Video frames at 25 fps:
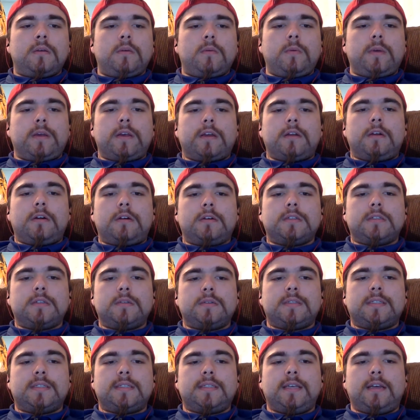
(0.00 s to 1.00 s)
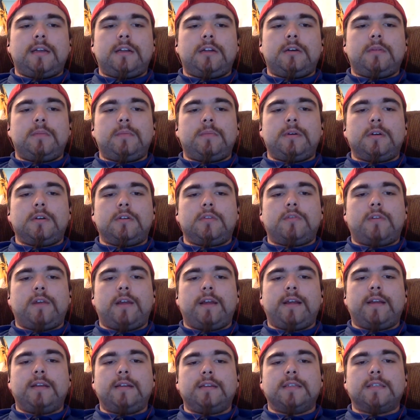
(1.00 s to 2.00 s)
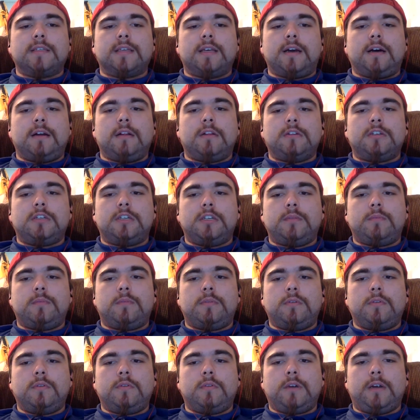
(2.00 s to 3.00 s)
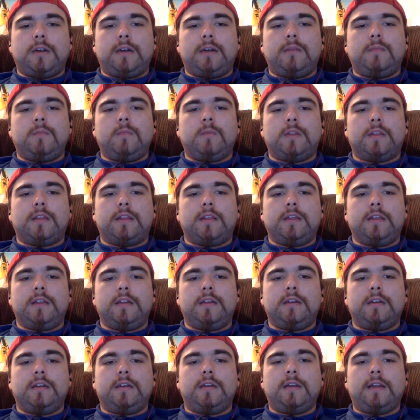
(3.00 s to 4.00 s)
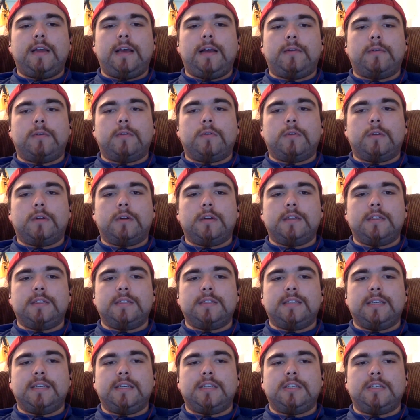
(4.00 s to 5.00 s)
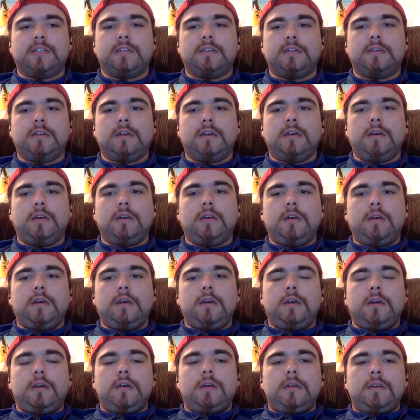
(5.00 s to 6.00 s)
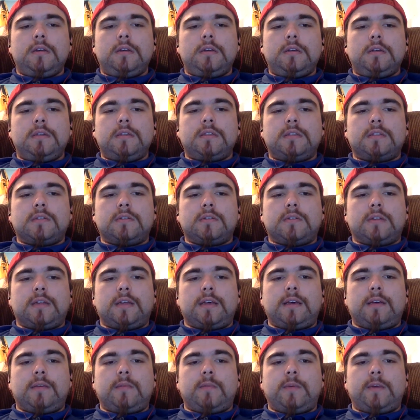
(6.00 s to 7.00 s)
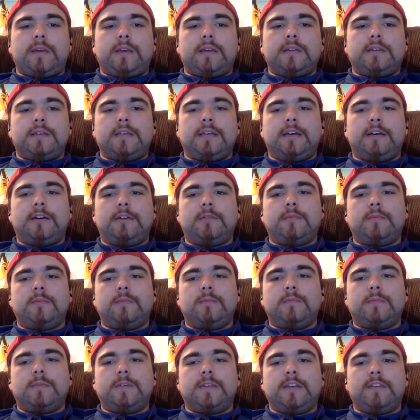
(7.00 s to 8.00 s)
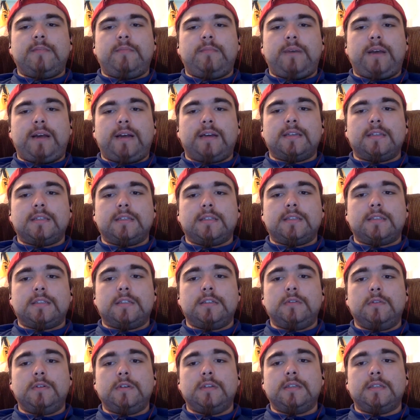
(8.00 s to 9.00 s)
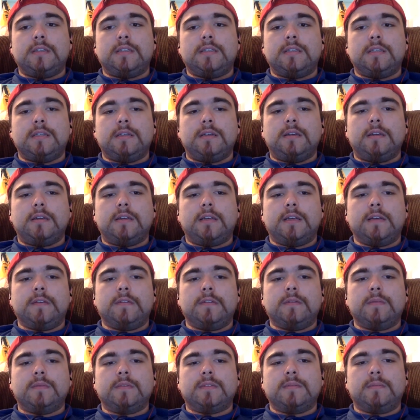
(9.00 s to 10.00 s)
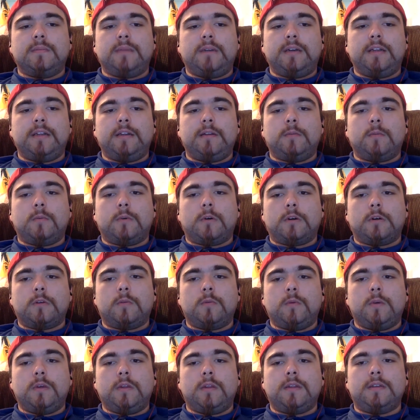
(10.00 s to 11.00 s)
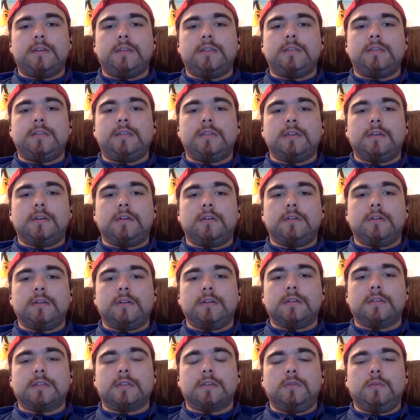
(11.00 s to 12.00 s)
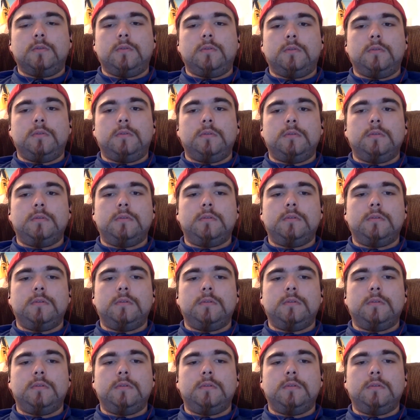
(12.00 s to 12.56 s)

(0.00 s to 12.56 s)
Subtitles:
We can also set up a grant and scholarship program within our organization so that we can help give back to the students, give them some money to work with, to go to school,